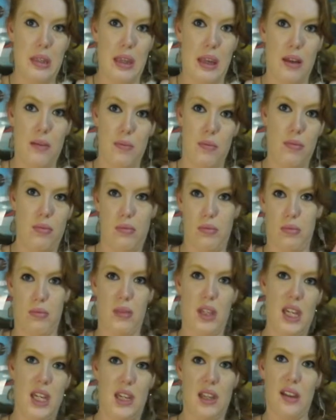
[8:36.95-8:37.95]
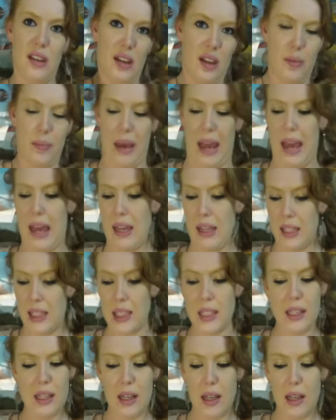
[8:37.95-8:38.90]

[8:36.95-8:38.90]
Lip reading: then I'll pass.